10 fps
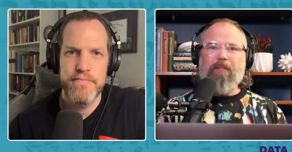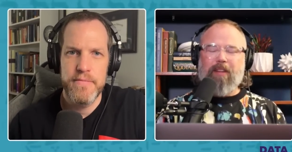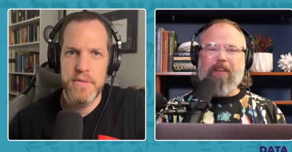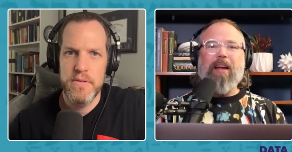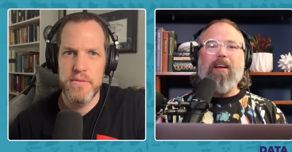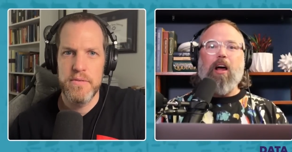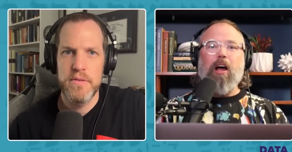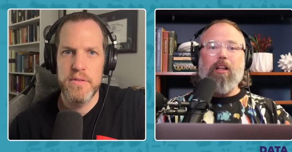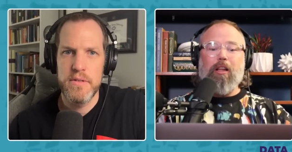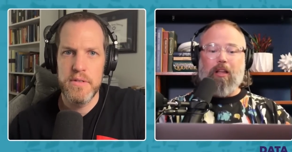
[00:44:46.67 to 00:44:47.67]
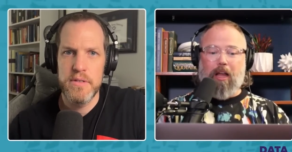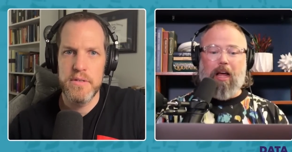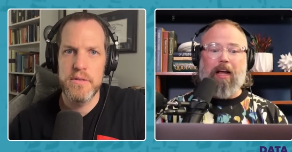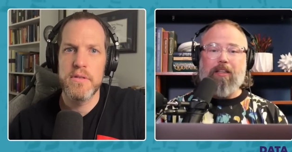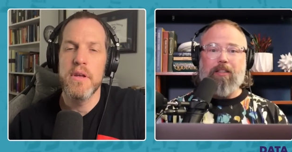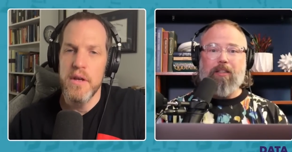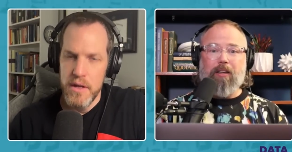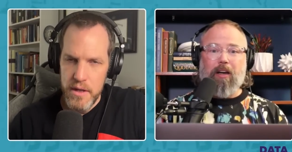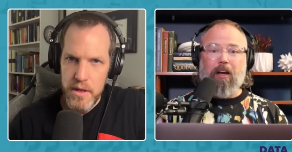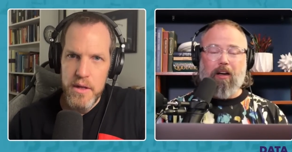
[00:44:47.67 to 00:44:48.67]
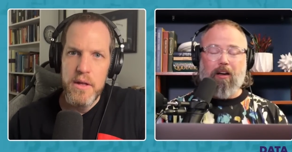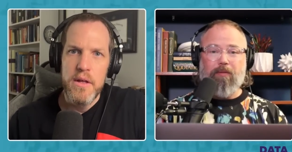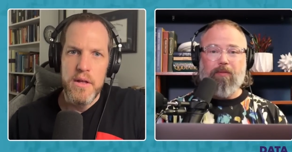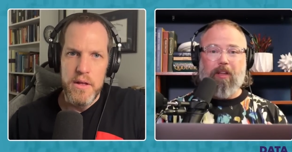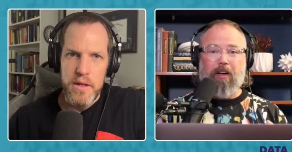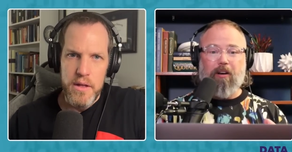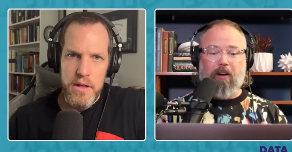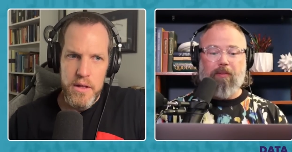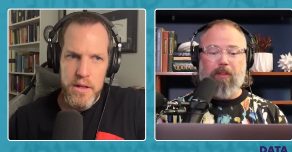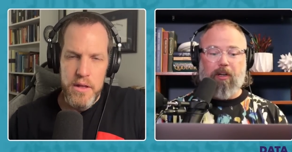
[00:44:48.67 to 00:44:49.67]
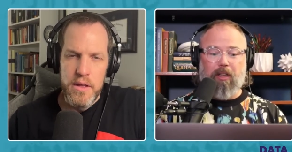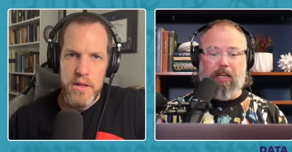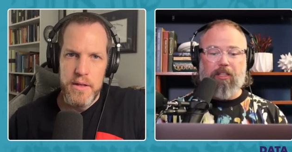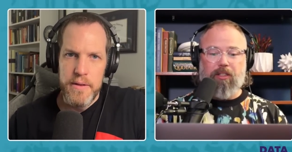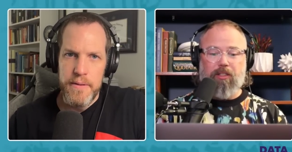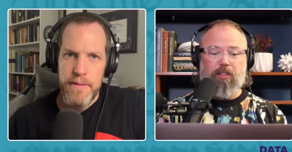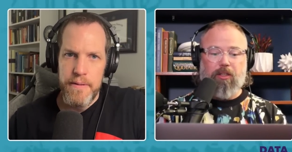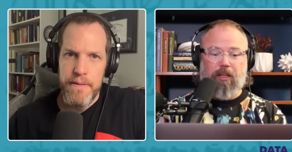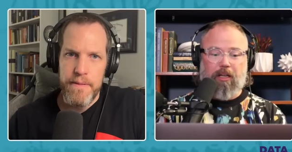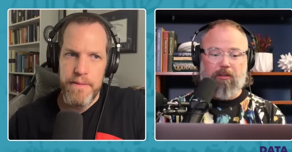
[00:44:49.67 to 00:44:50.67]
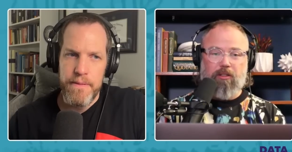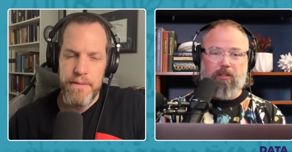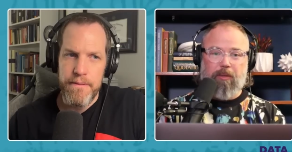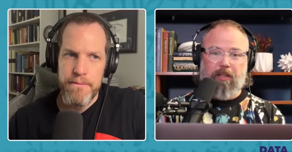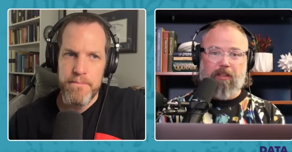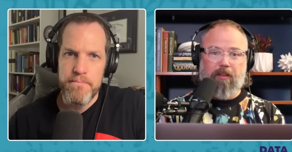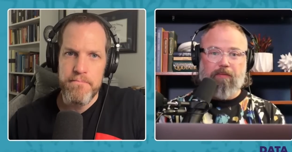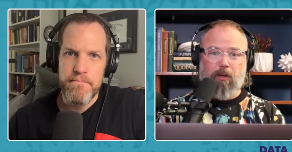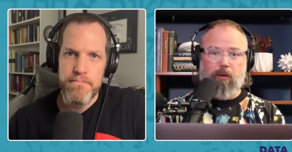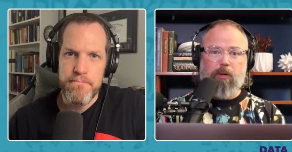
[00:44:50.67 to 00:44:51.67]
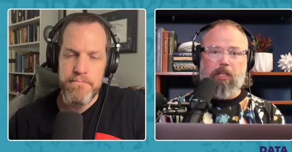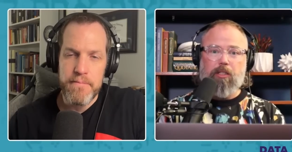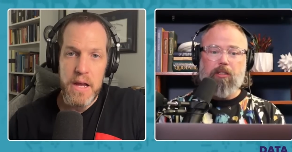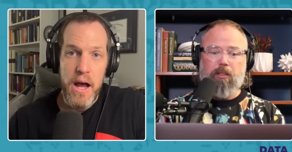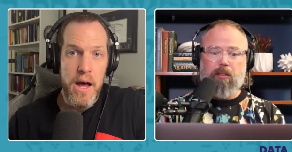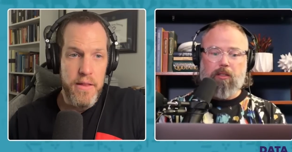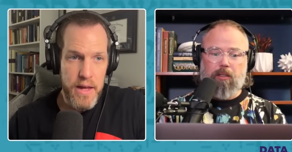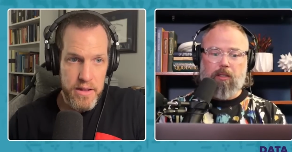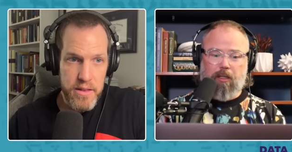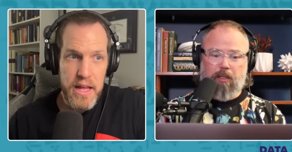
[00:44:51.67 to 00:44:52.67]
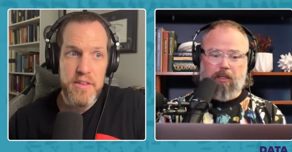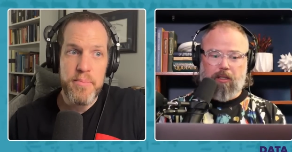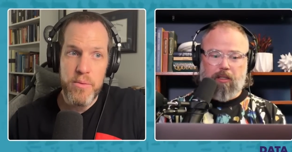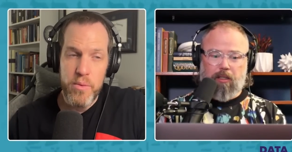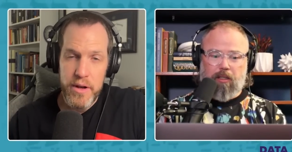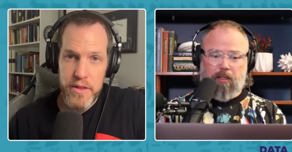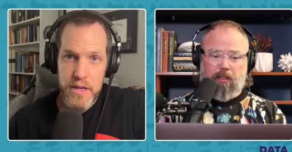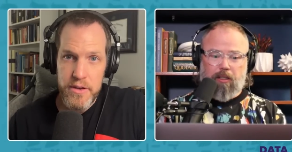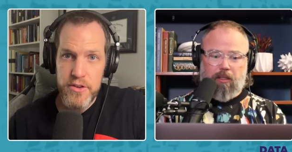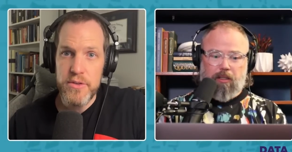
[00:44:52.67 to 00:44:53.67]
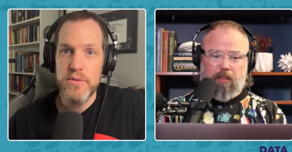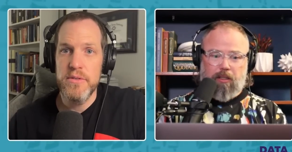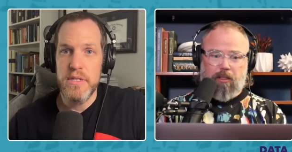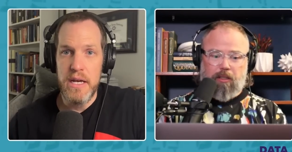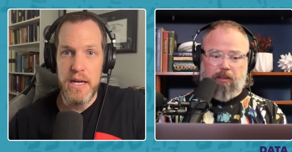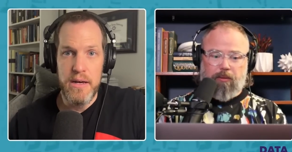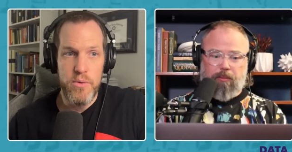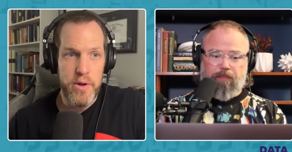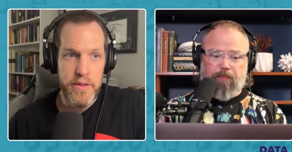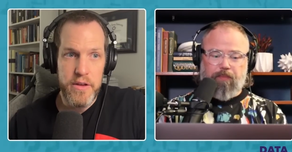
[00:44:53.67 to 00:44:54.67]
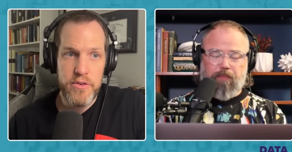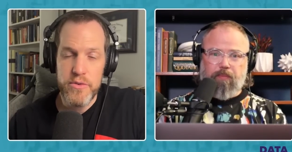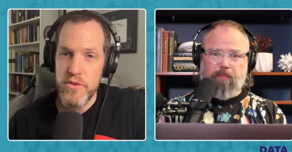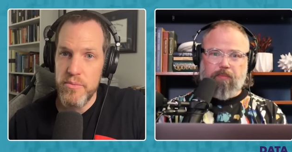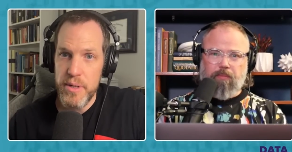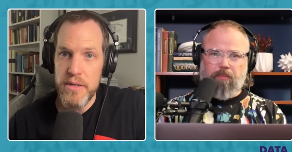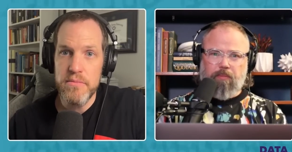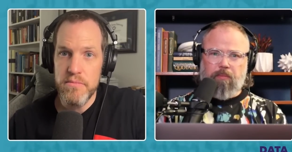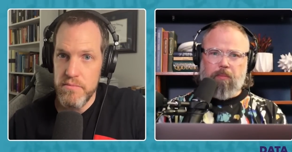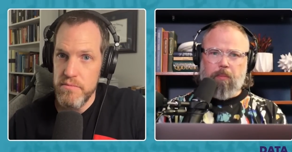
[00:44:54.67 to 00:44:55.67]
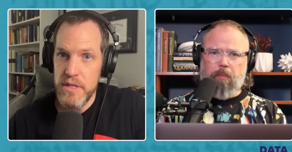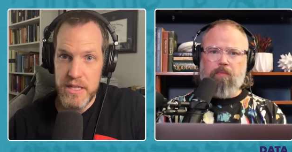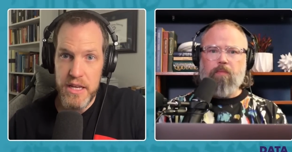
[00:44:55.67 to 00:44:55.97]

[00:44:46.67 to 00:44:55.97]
Speaker 1: they've had a lot of their of their collection turn out to be phonies.
Speaker 2: Uh, that that's been one of the issues. Uh, one of the issues has been that